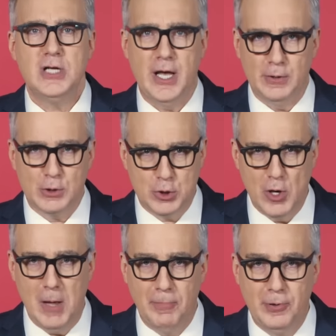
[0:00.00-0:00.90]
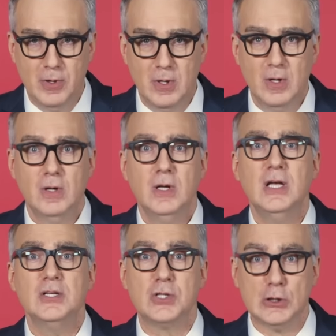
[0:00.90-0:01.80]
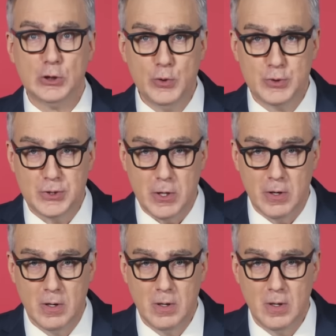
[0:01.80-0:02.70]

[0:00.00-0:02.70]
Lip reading: Donald Trump is a loser.